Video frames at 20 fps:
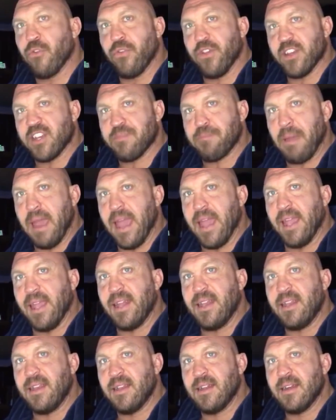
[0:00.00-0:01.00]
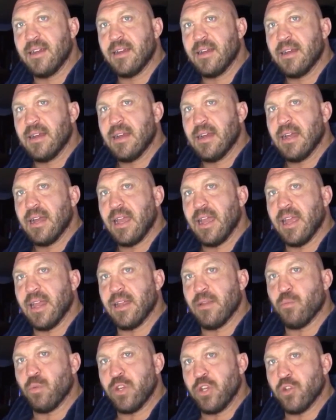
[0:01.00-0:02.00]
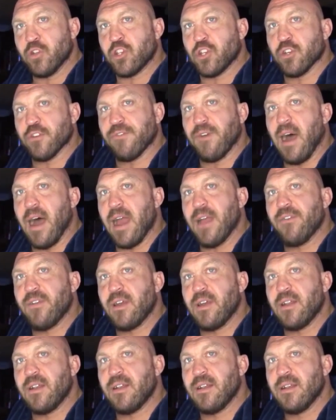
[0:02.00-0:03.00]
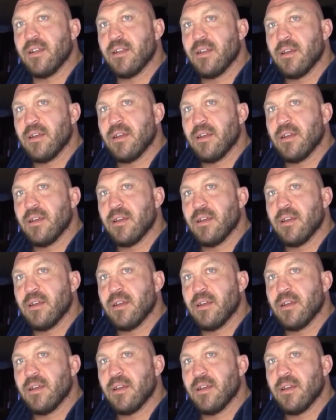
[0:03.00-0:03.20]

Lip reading: through this pain, and when you survive it,